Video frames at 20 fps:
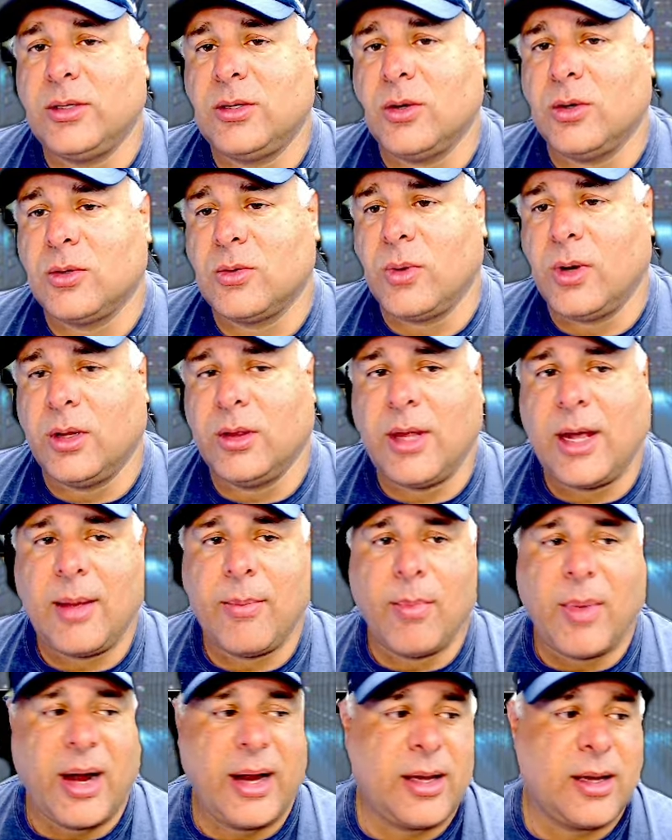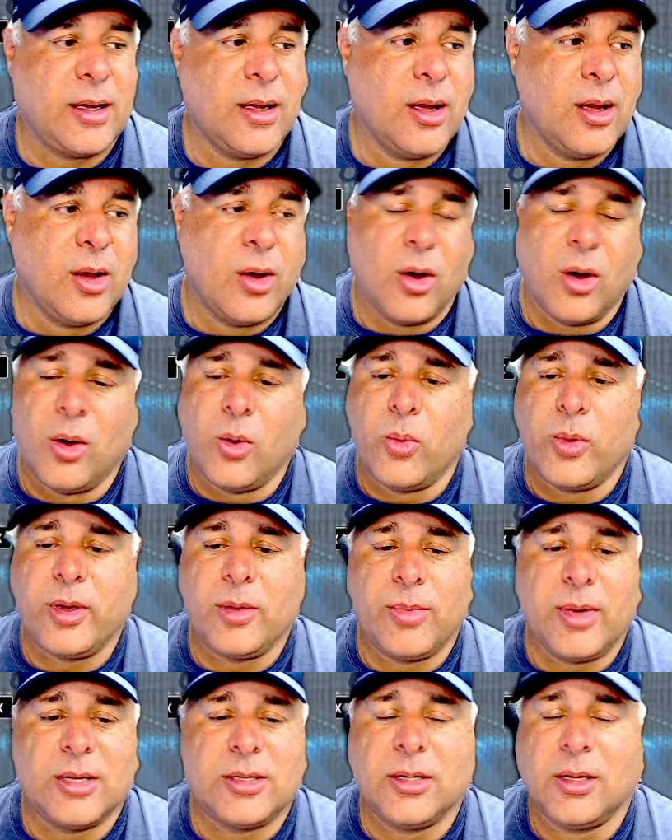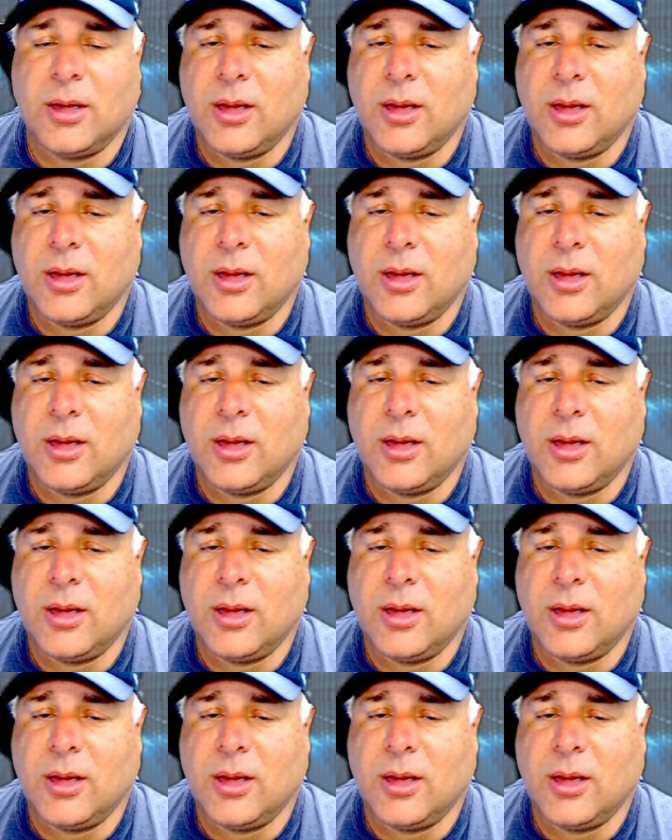to his real name, Mike, on Wingbits.